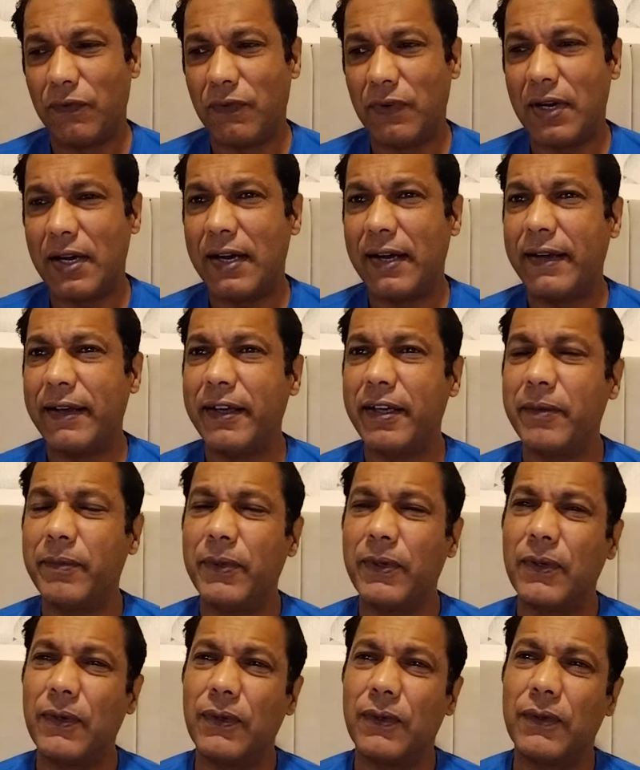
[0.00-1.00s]

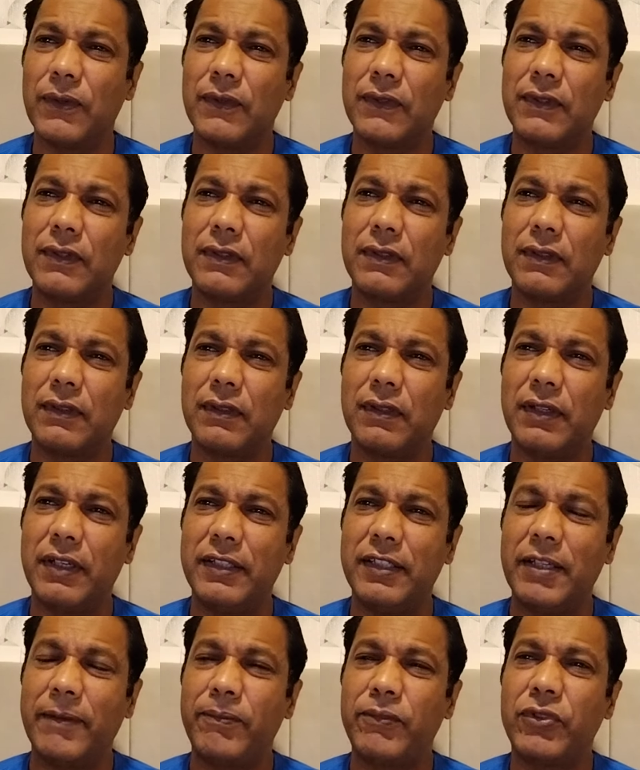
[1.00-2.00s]
Why? Because
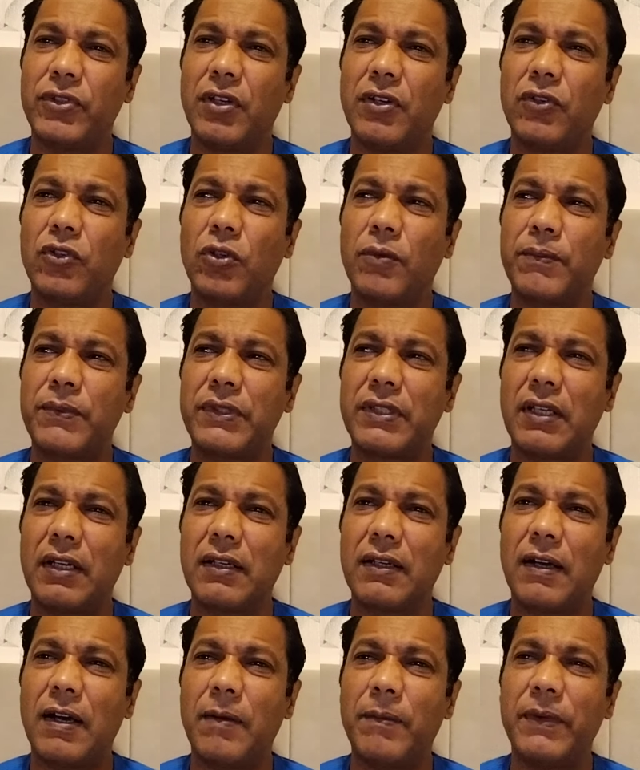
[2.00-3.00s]
Egyptian troops
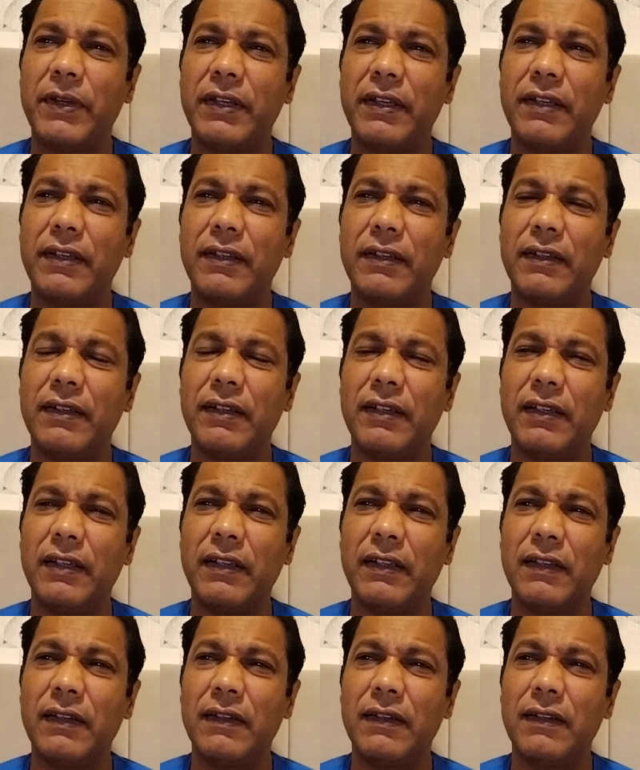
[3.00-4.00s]
are coming
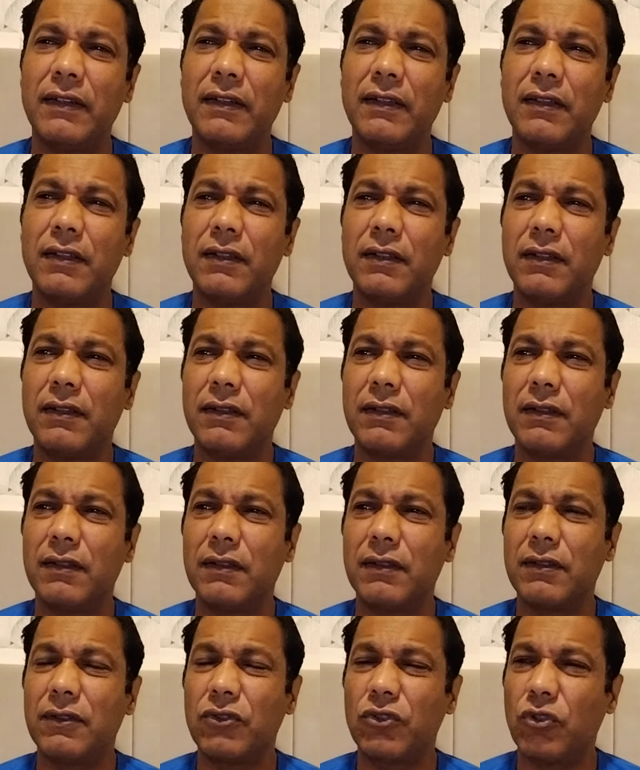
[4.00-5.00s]

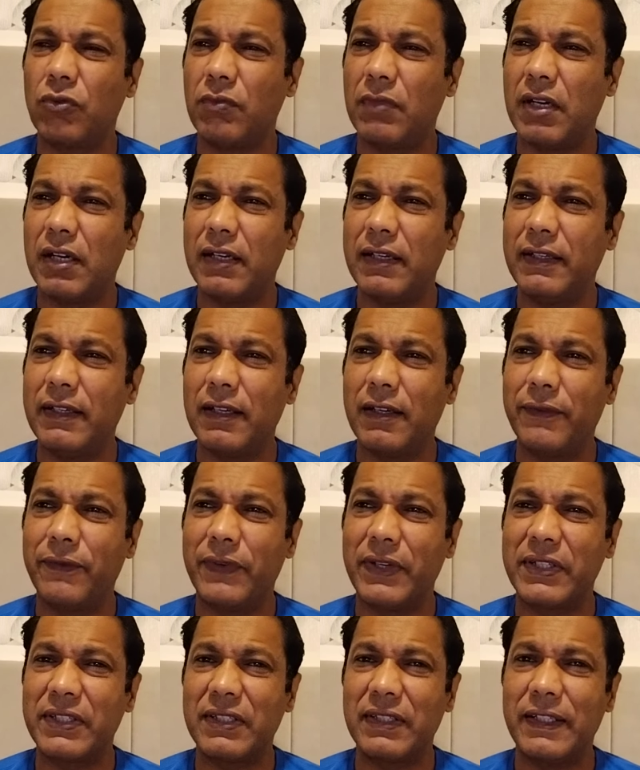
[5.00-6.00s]
in
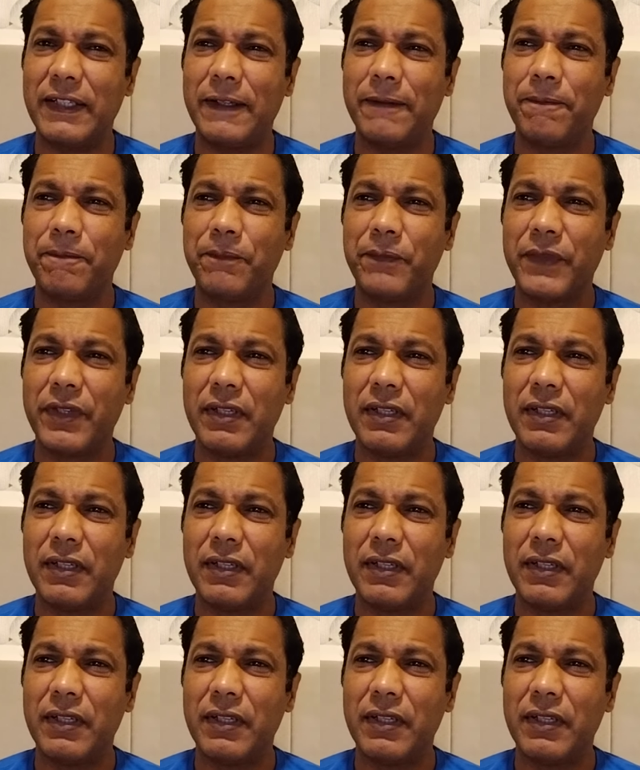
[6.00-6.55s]
Somalia, firstly.